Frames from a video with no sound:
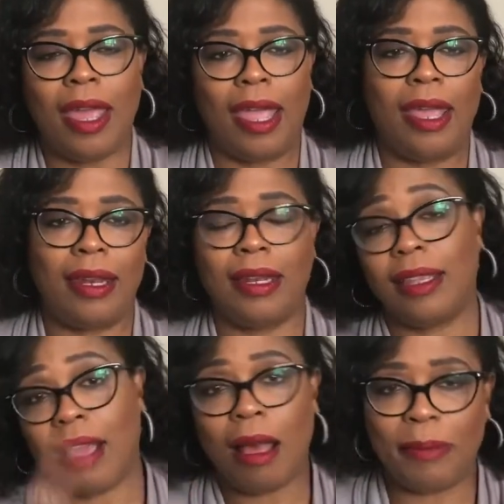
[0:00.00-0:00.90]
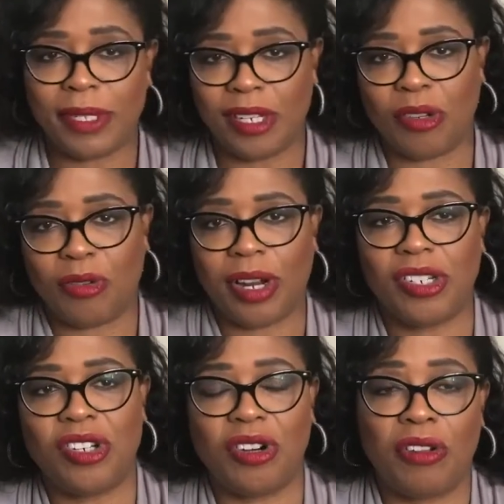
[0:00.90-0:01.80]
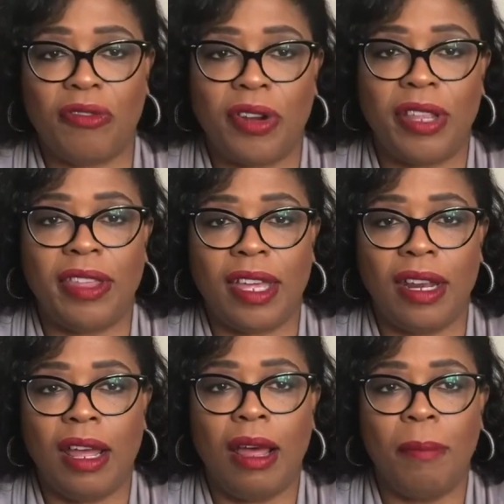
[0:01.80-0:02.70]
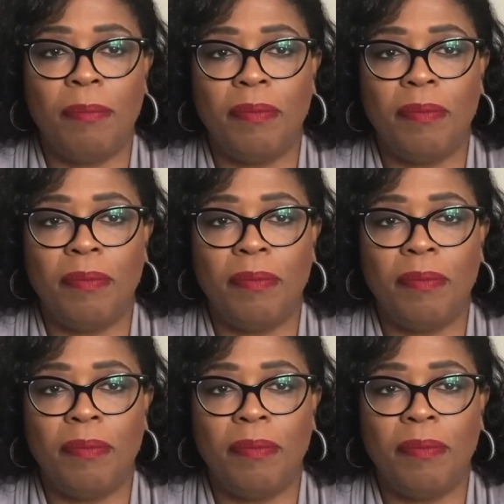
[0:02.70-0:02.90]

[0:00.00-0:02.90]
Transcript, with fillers: And in the opposite direction, are you afraid that, um,